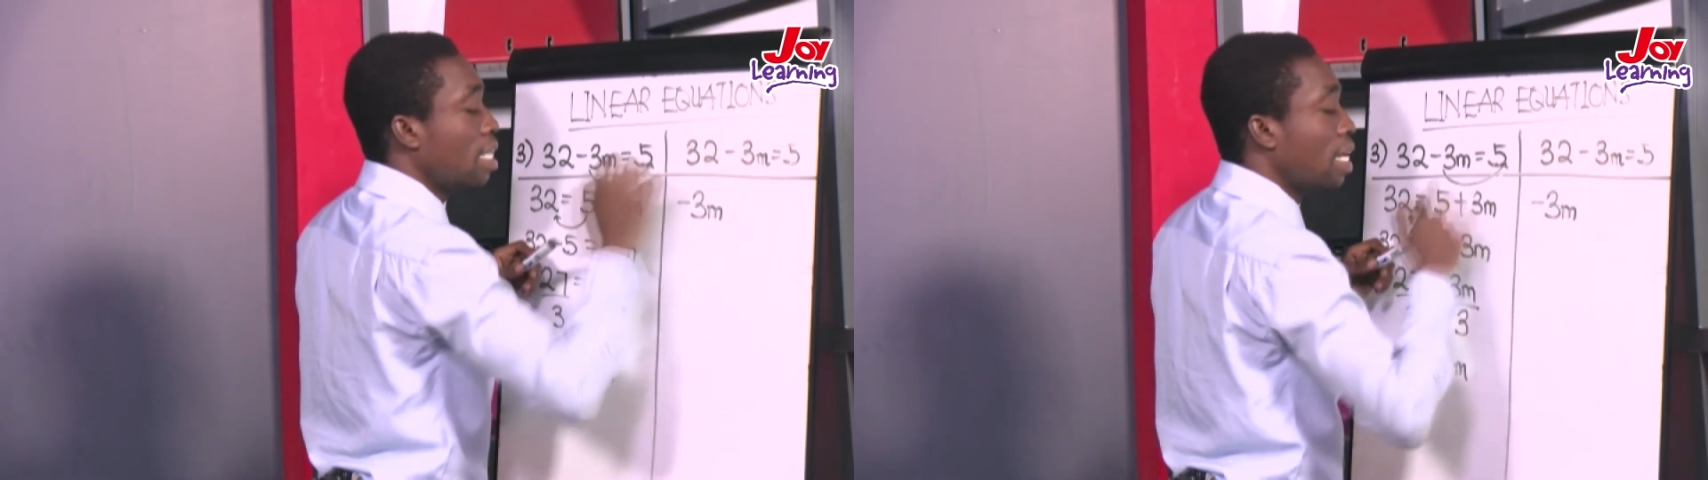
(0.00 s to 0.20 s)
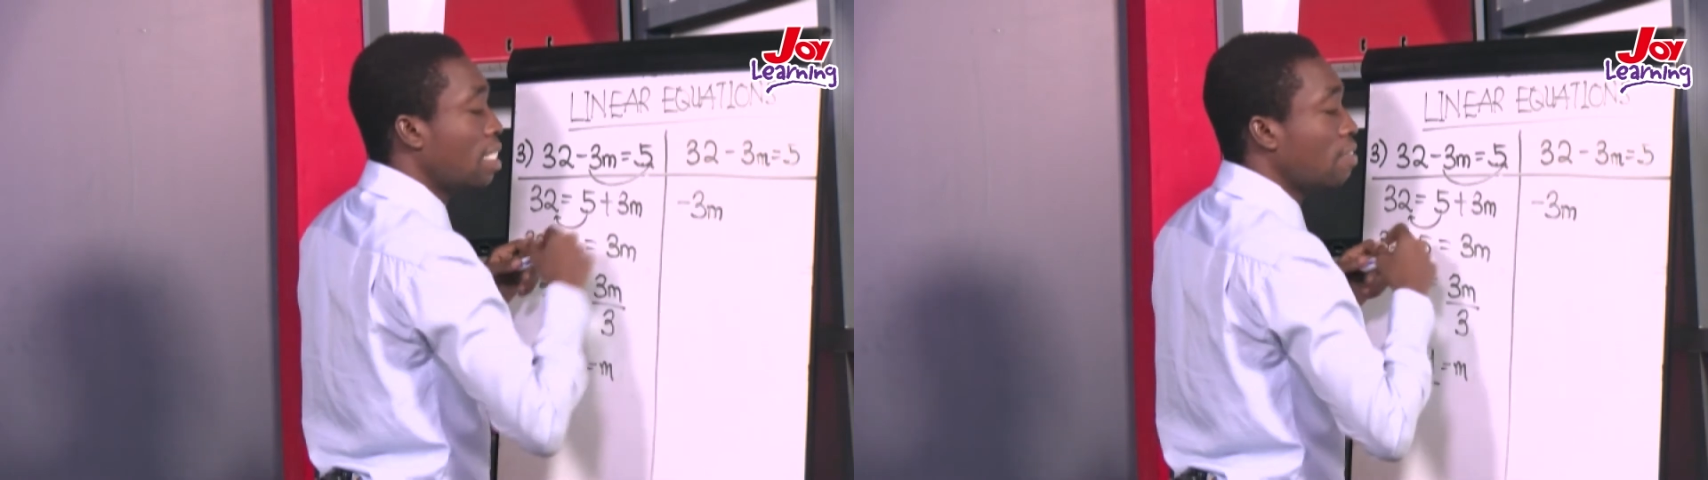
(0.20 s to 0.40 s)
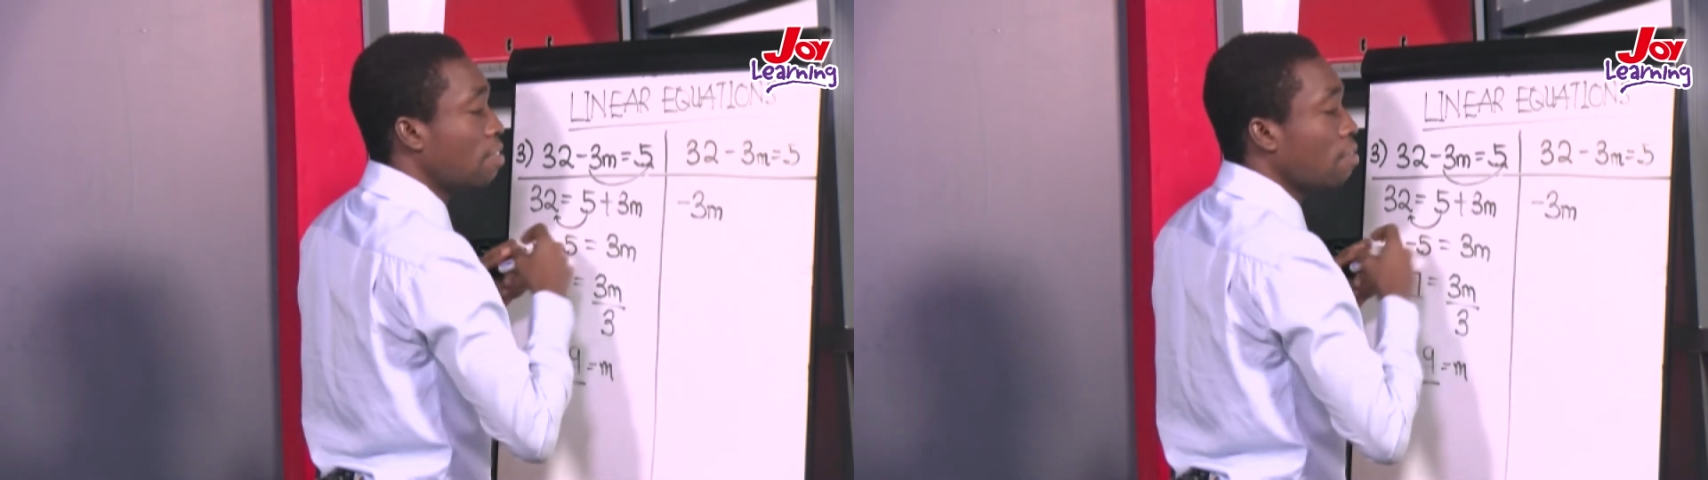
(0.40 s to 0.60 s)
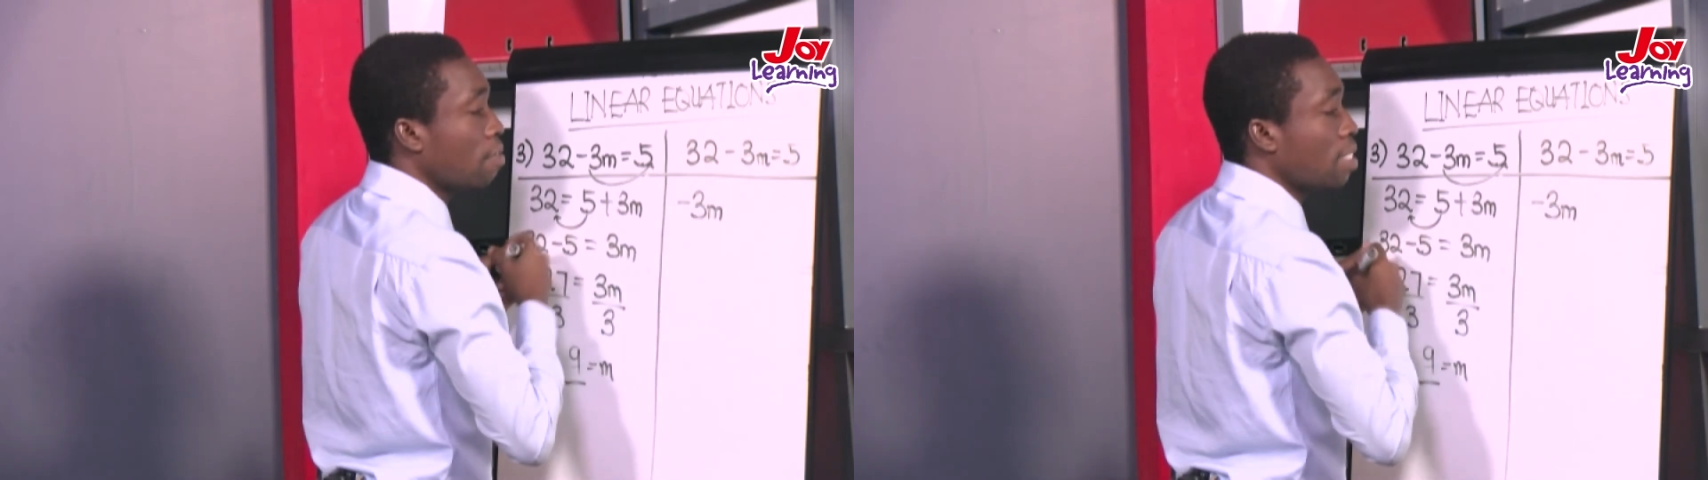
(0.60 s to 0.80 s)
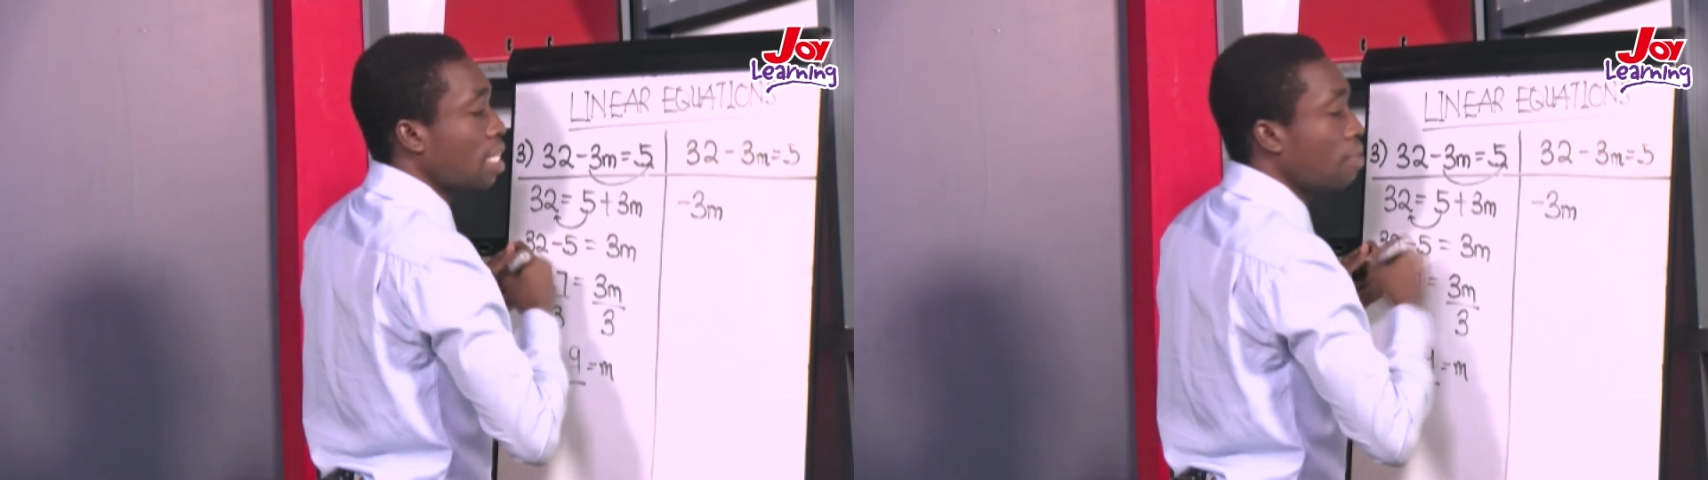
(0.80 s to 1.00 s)
negative is for
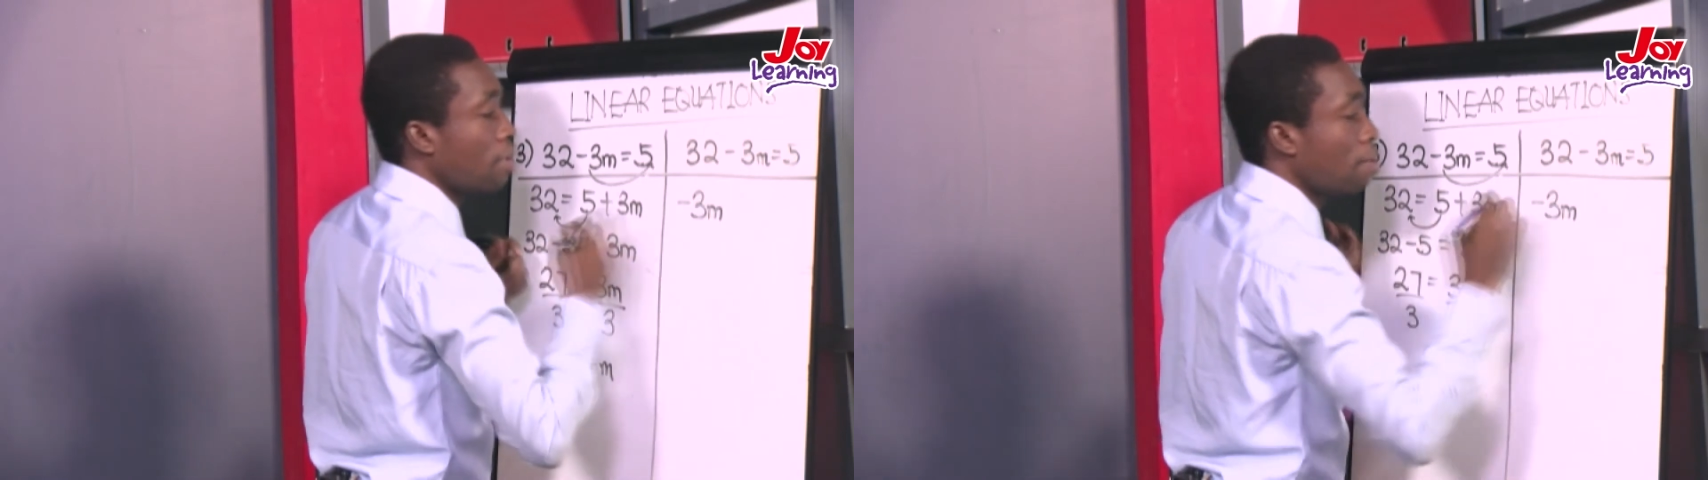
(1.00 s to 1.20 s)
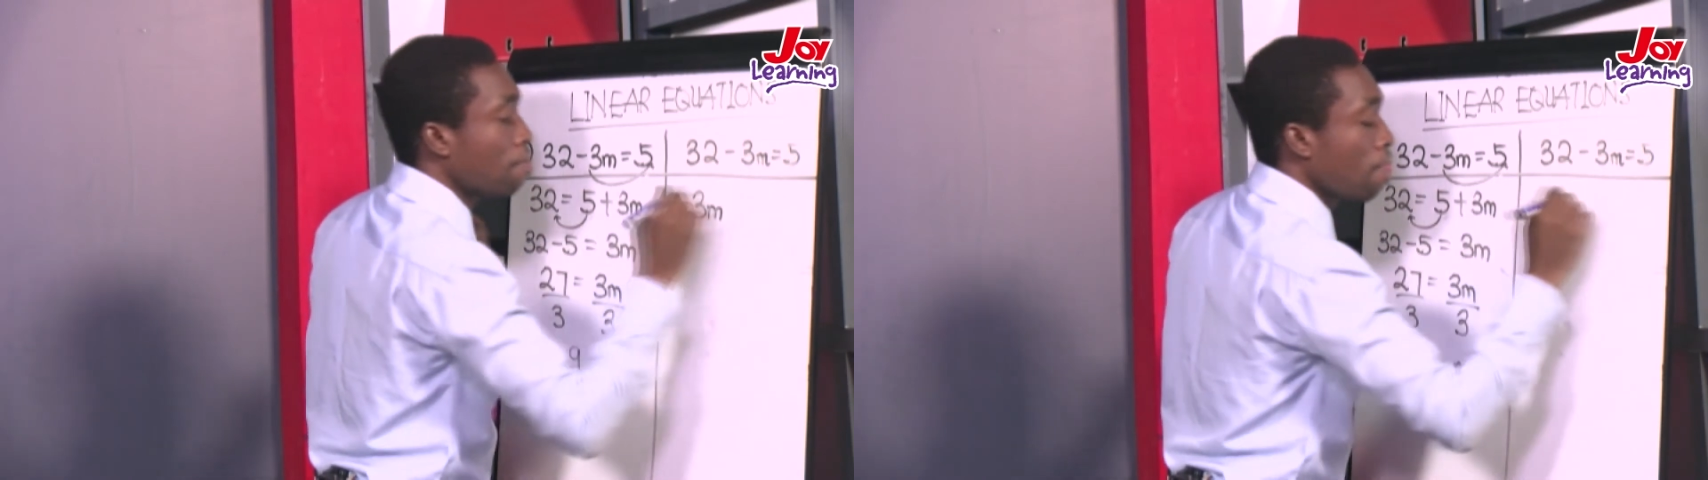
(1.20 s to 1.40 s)
what? The 3m.